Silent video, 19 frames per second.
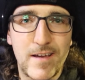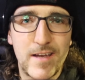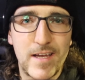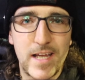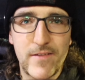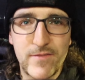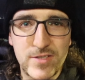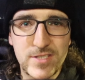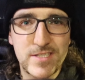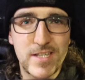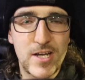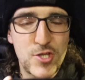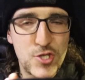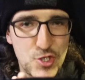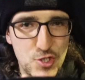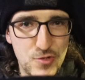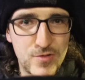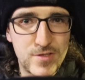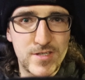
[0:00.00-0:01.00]
if it's not
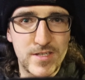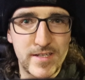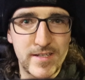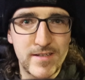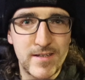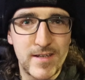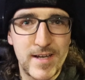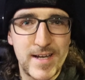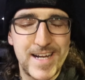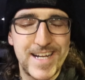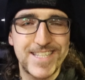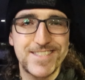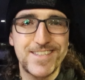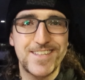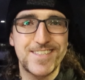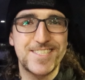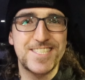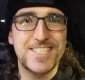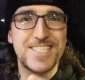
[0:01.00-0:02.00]
juicy, it's
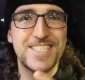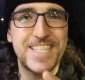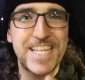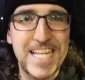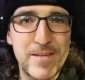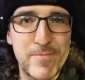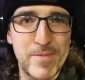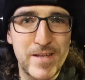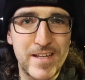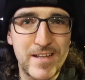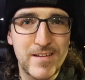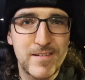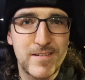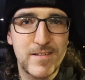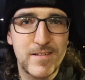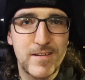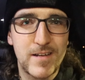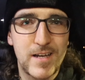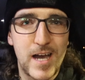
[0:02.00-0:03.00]
not steamy,
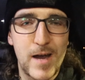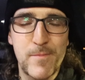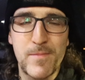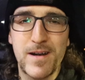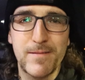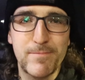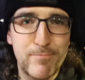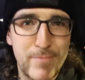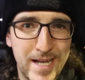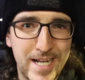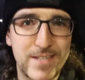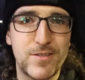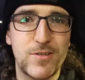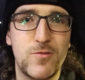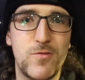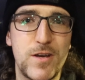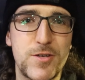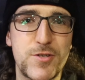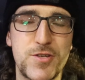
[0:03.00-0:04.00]
I'm not picking the
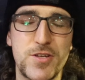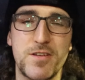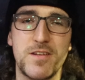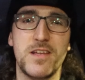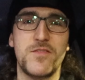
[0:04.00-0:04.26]
question.